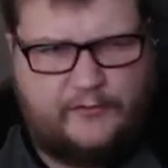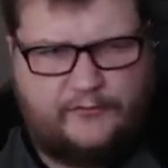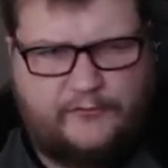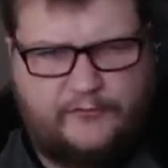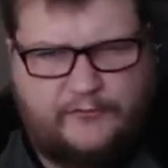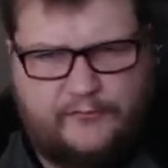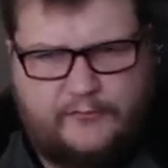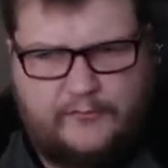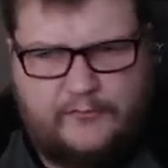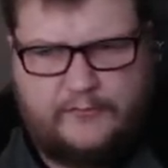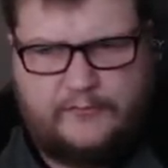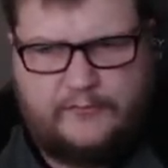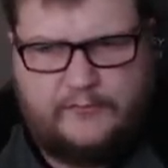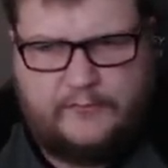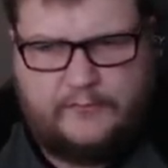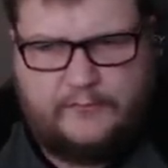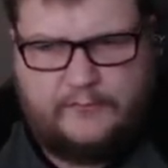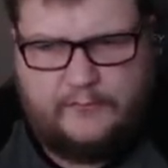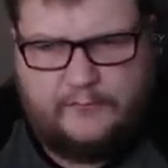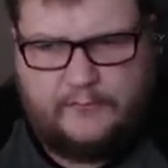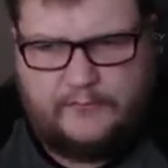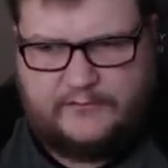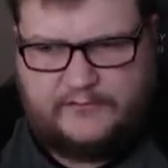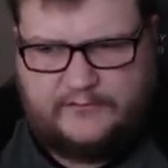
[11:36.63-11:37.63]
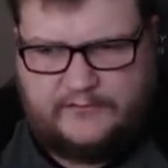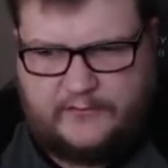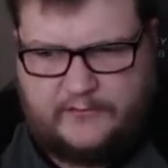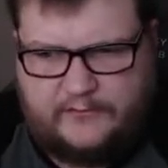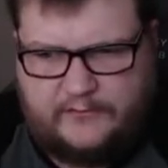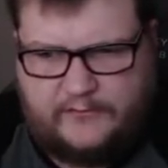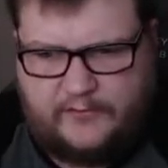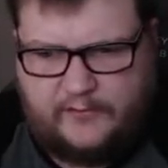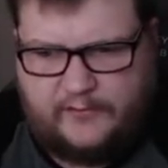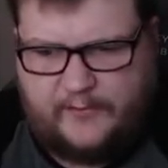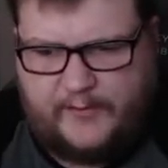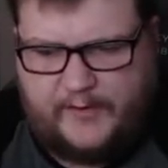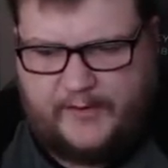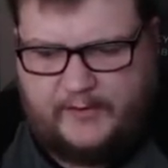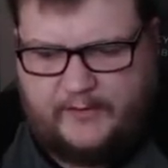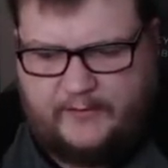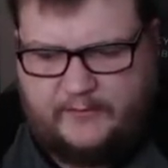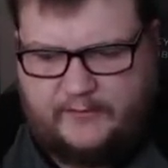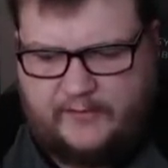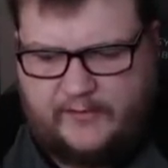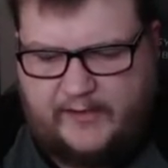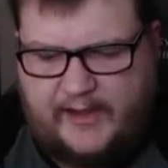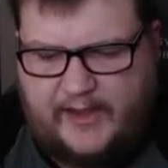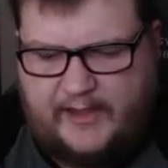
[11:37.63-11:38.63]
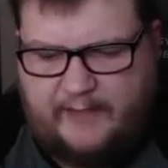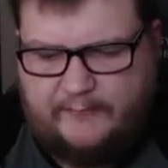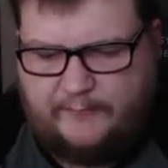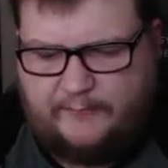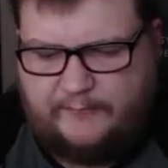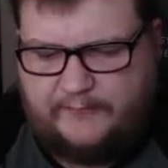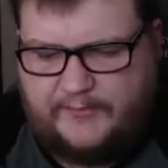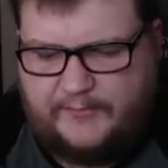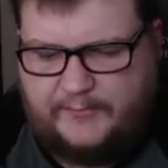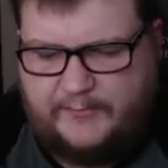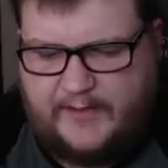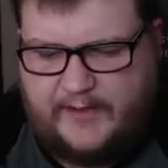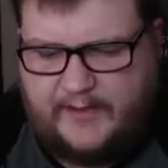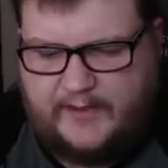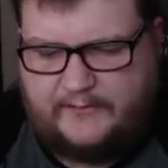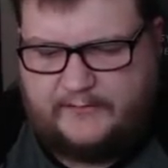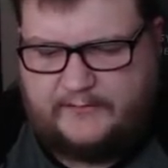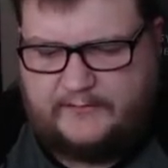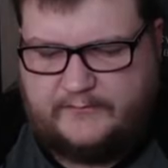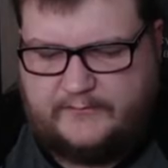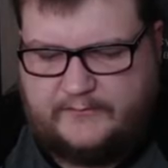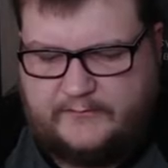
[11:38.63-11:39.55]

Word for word: If, was the Tyranitar have a VMAX?